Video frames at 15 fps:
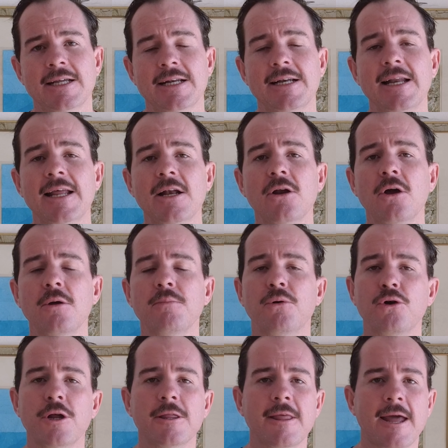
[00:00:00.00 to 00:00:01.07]
let alone
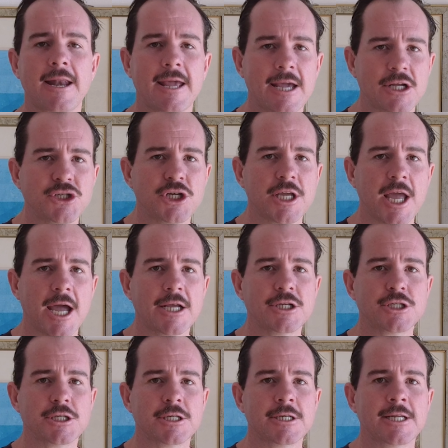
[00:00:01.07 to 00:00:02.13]
putting that
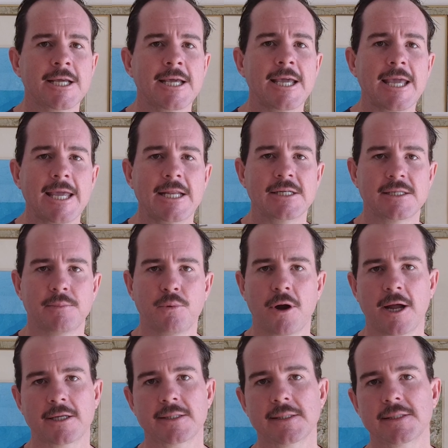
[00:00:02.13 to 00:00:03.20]
education into
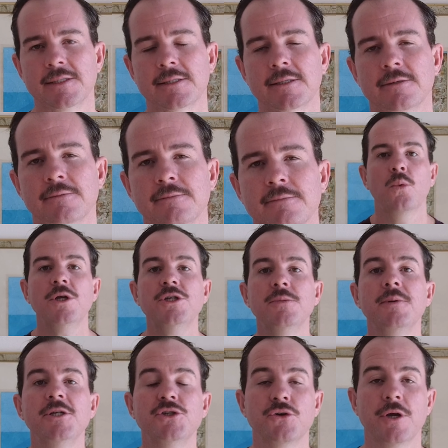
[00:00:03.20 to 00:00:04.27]
practice. We should
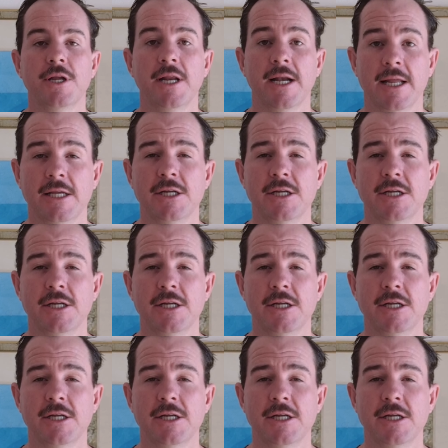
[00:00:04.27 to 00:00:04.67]
be treating